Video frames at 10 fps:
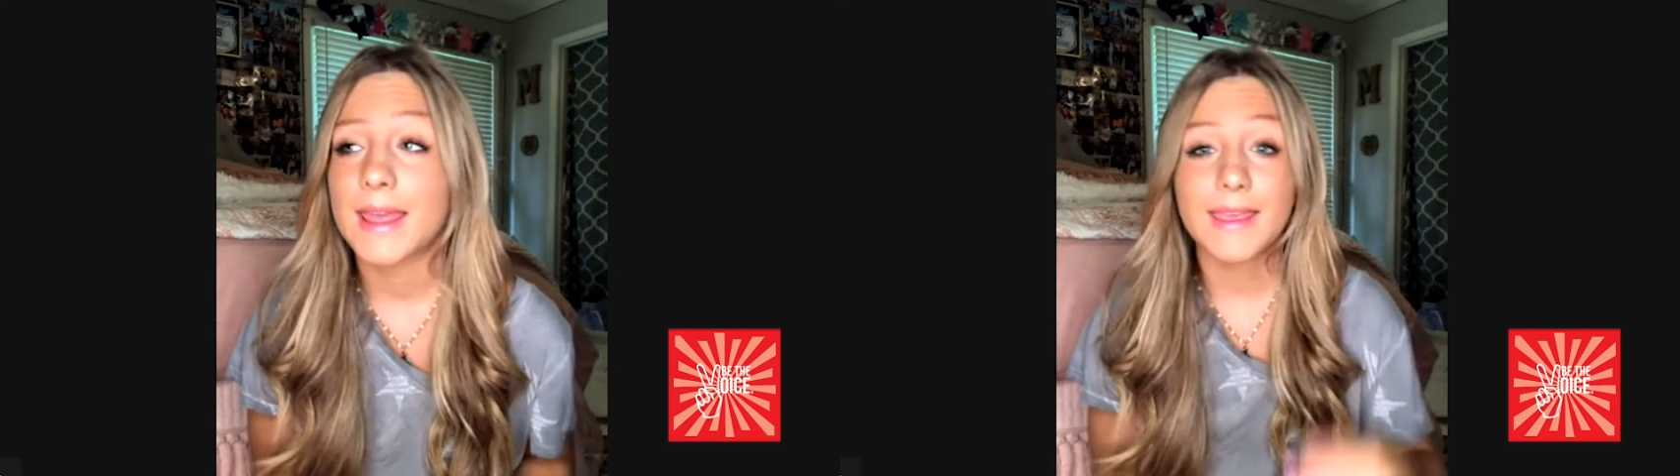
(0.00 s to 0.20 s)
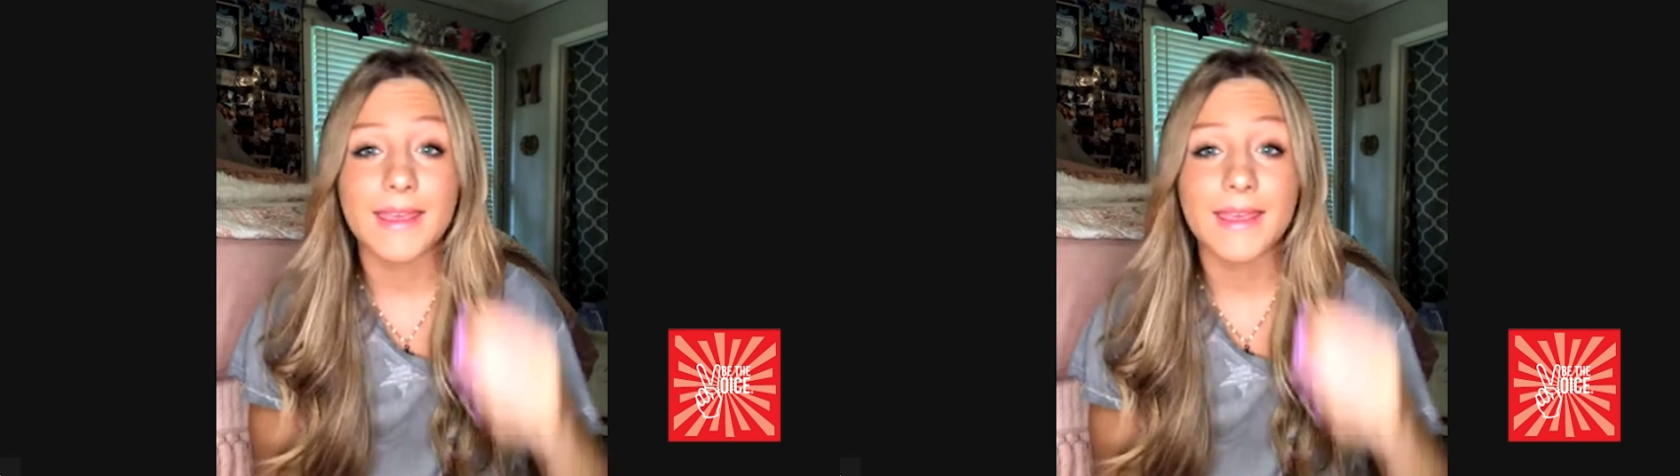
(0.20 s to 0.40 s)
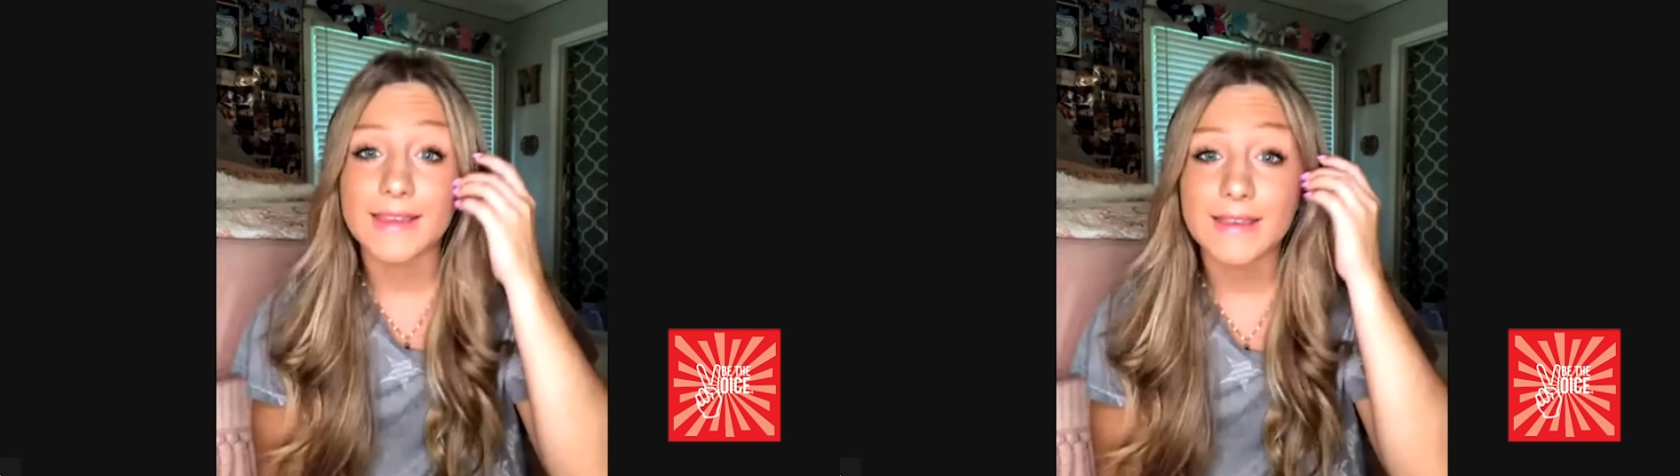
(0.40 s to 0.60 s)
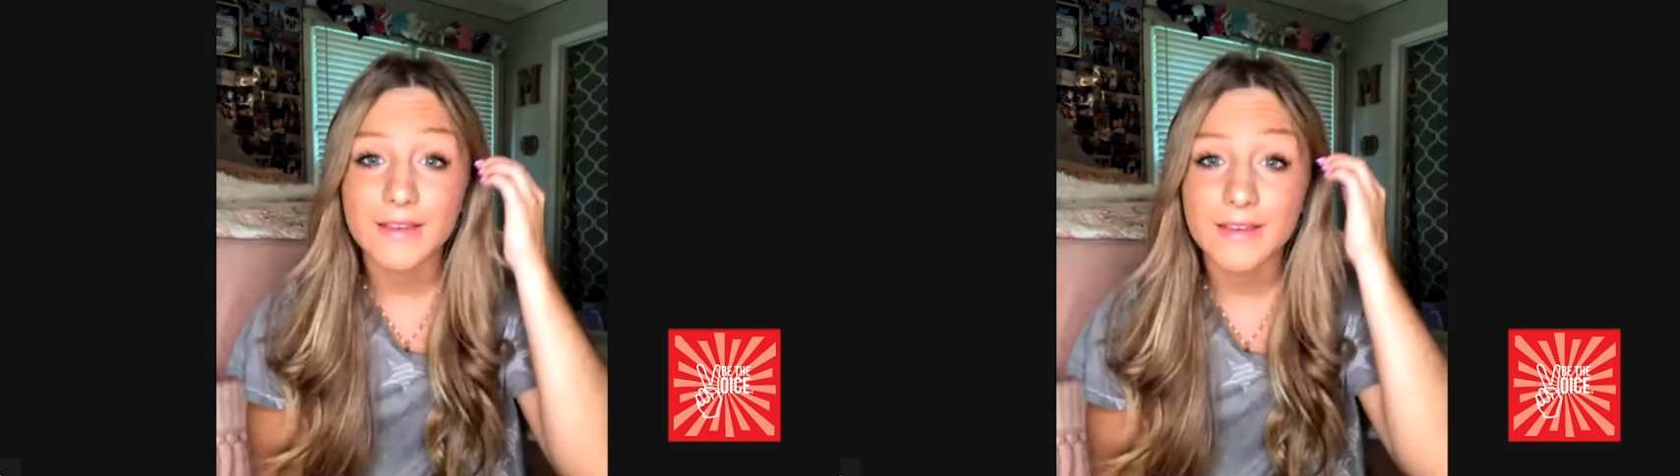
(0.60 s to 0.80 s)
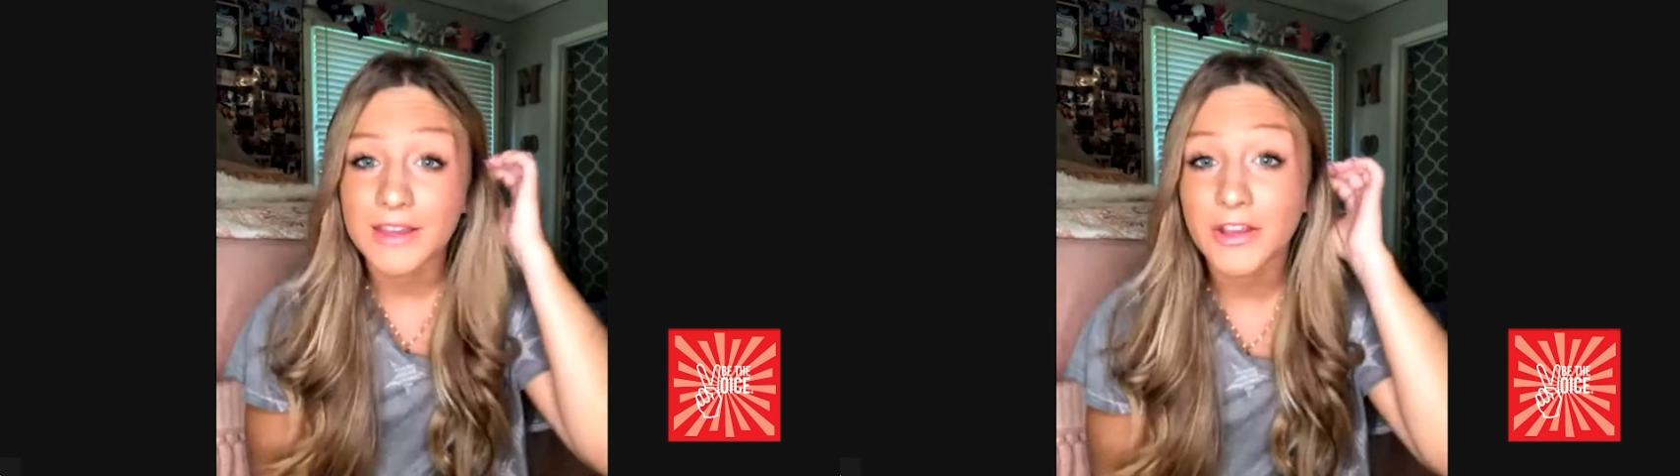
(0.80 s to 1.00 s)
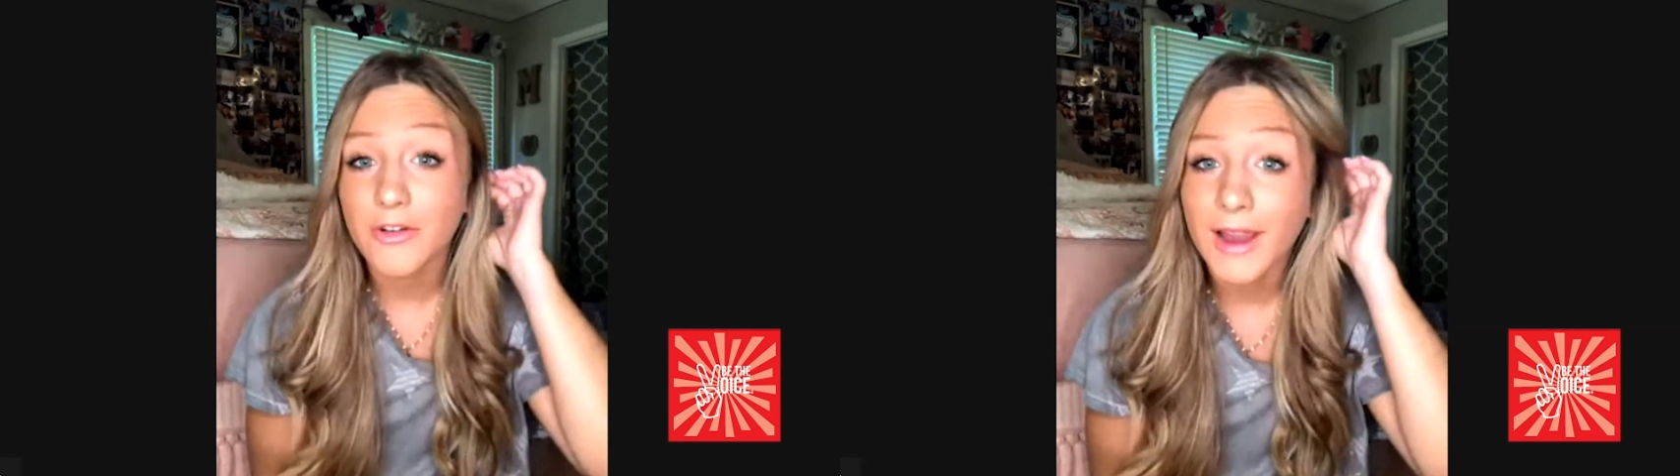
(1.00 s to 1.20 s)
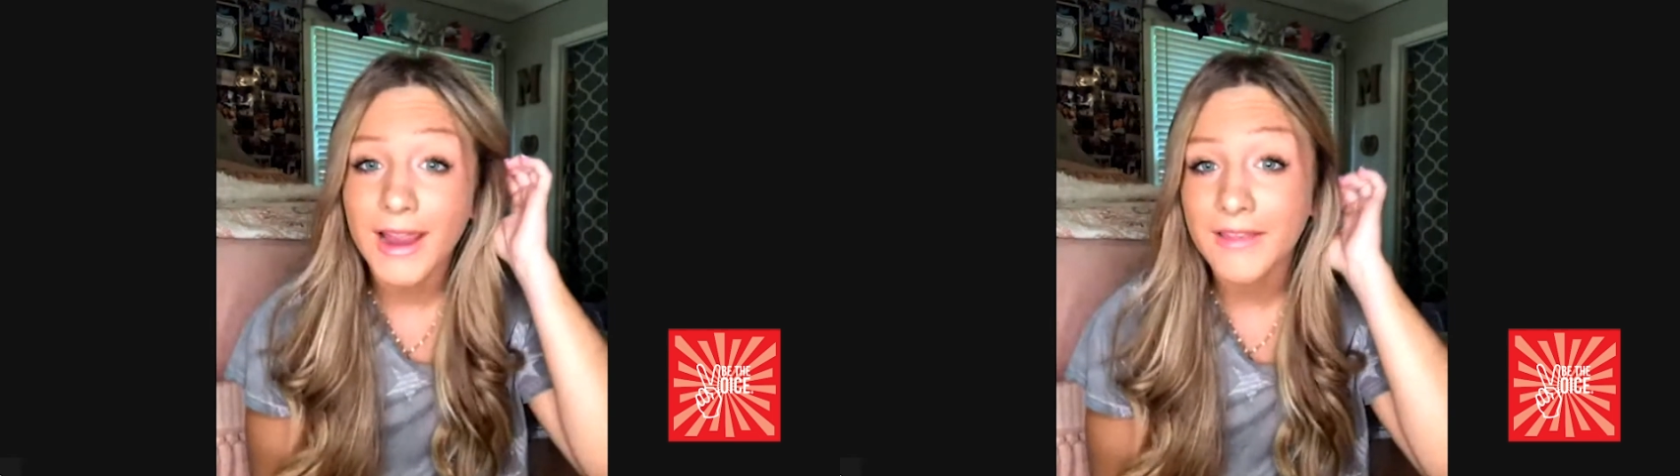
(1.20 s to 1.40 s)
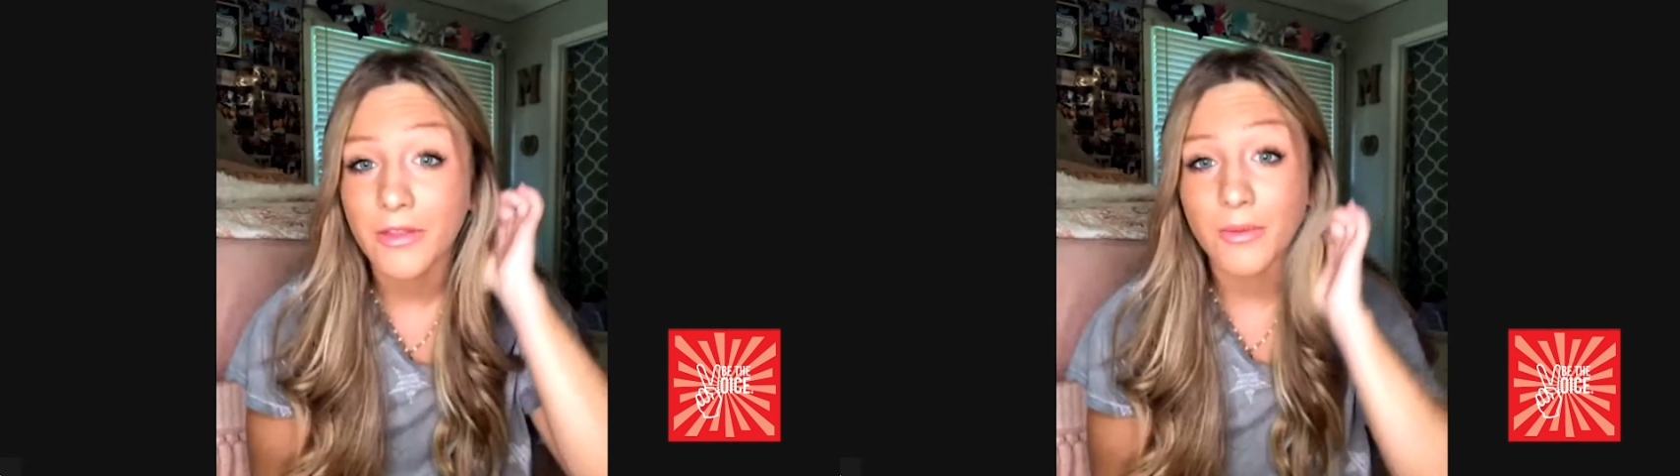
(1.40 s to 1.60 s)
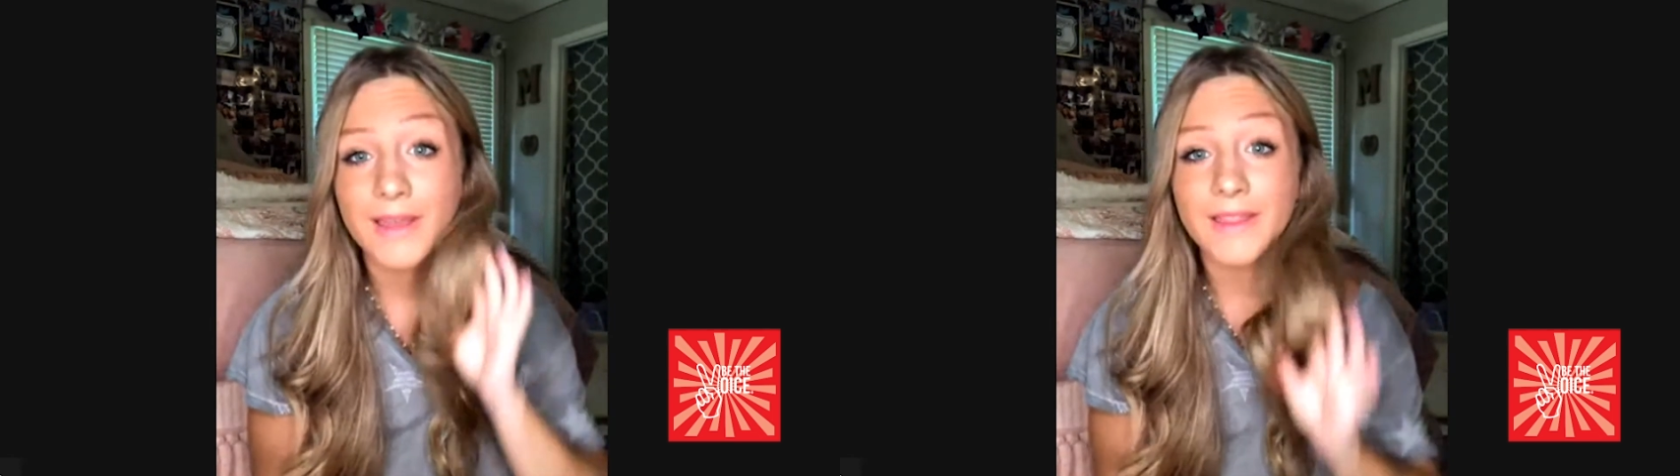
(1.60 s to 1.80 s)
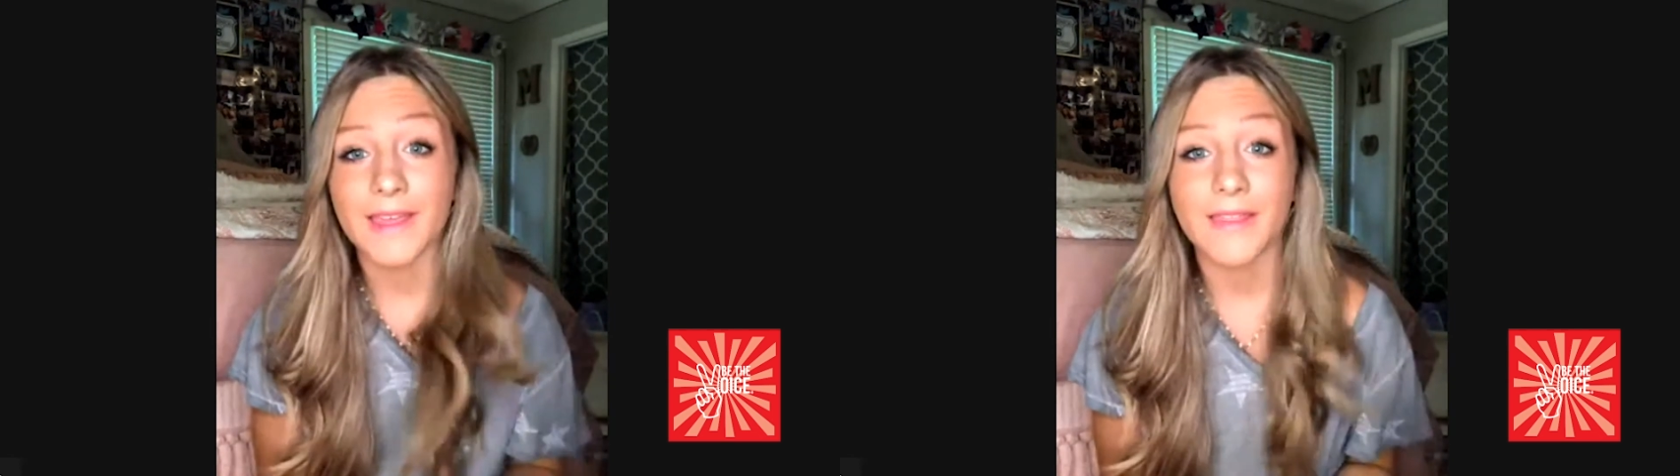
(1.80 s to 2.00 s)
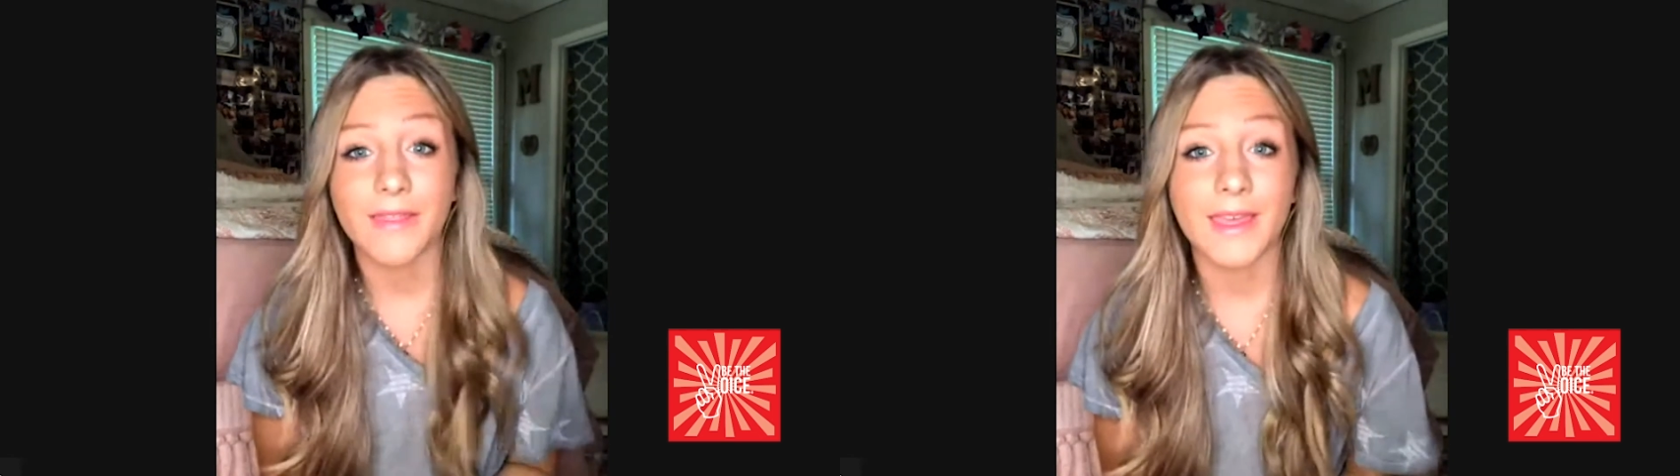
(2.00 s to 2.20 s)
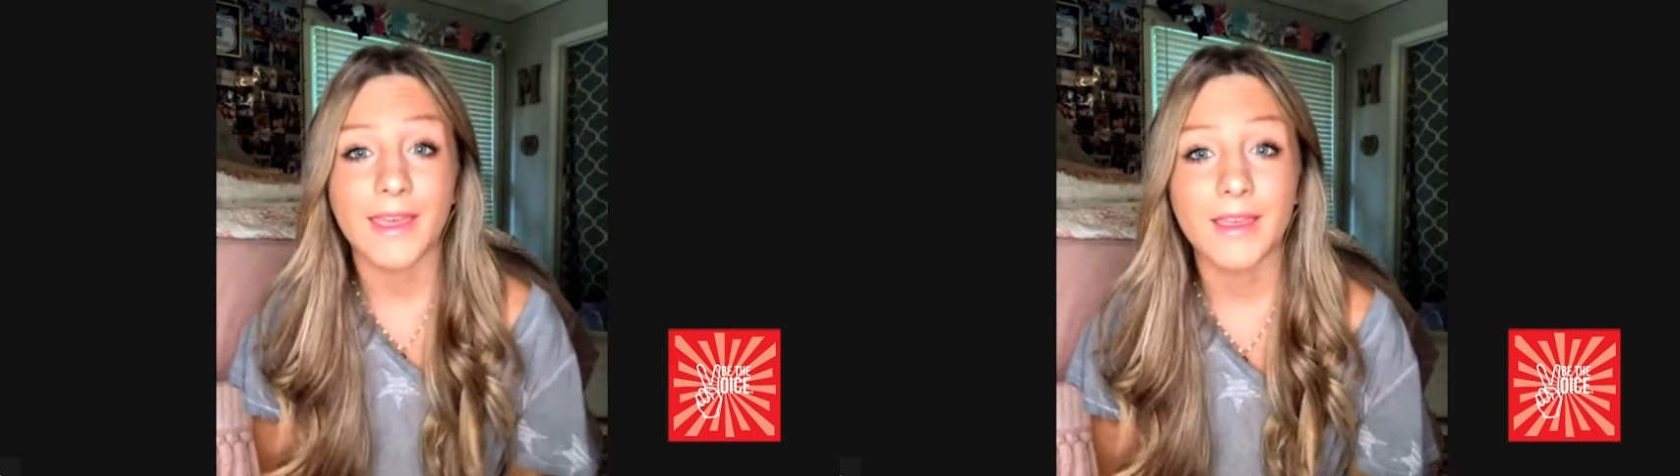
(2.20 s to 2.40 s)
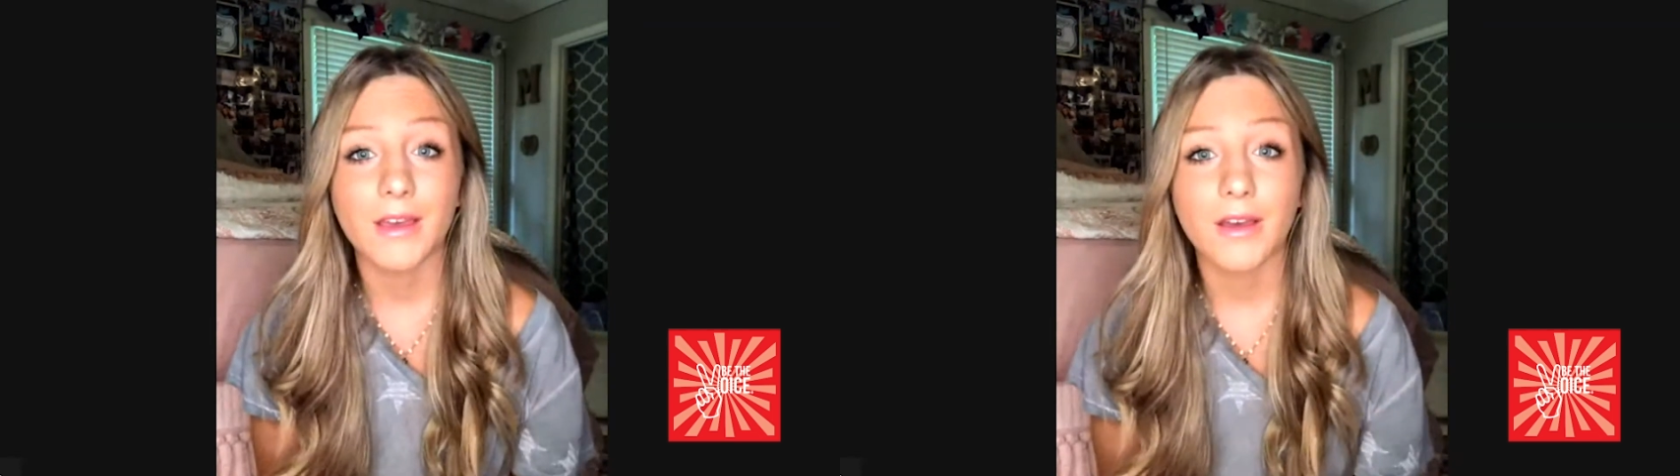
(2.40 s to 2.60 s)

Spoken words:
It can degrade the way that they think